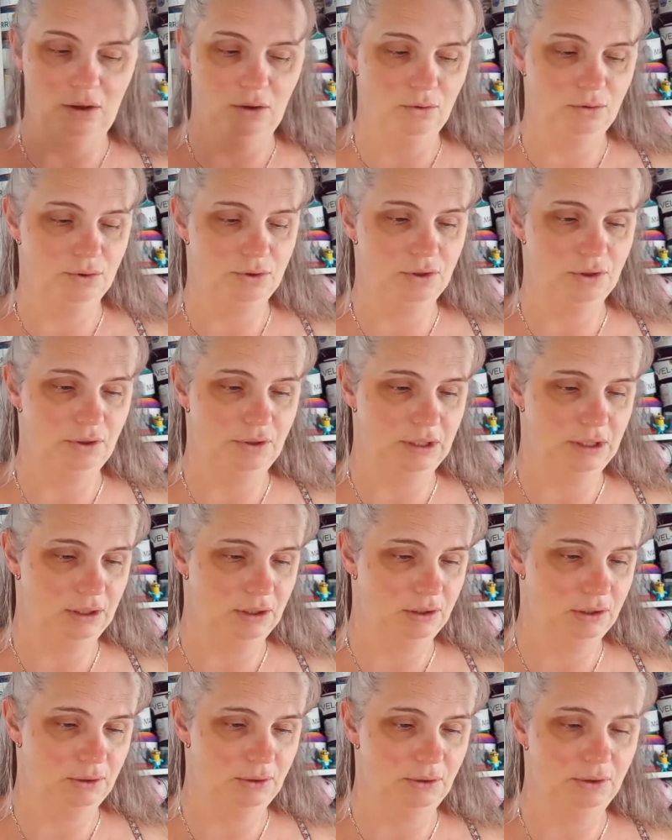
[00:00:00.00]
also
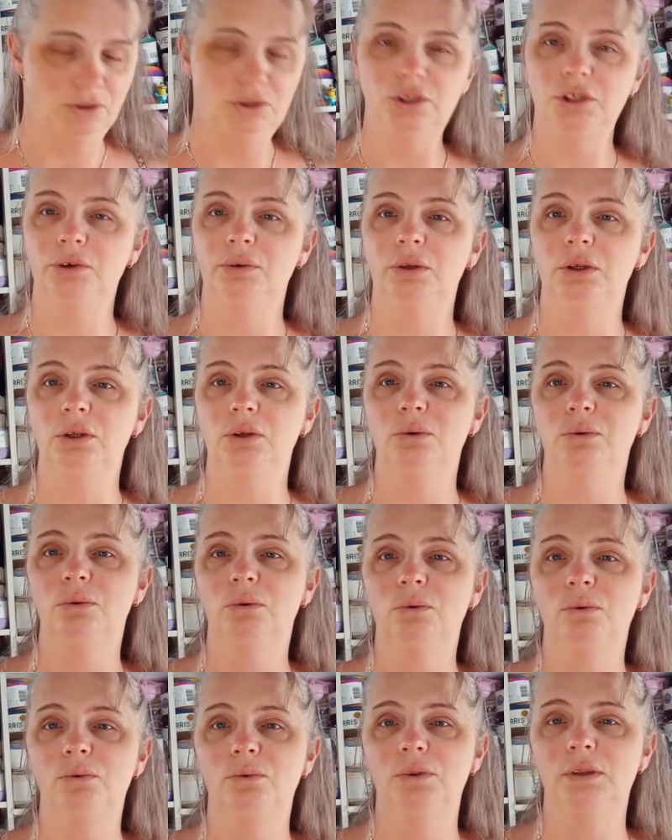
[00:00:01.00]
include showing you
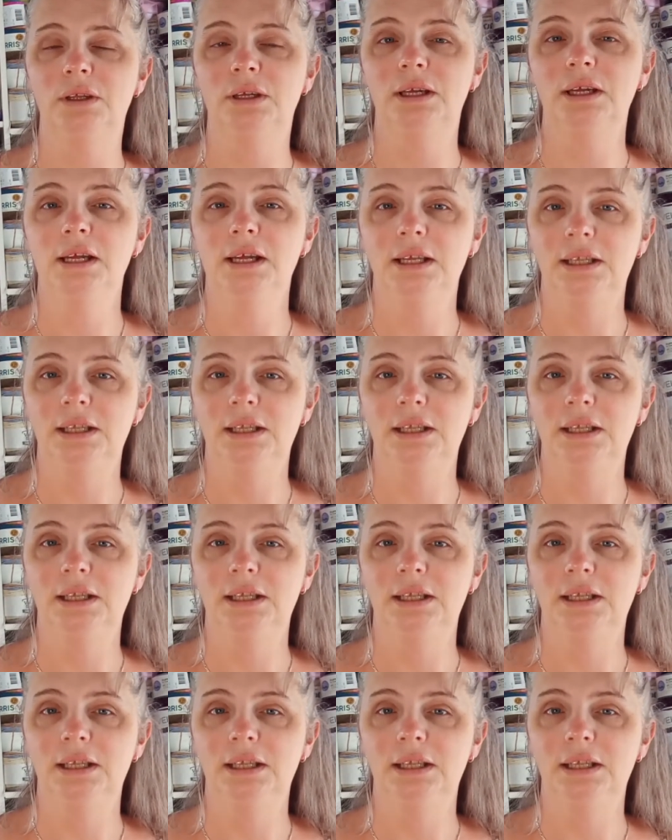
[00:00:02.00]
all the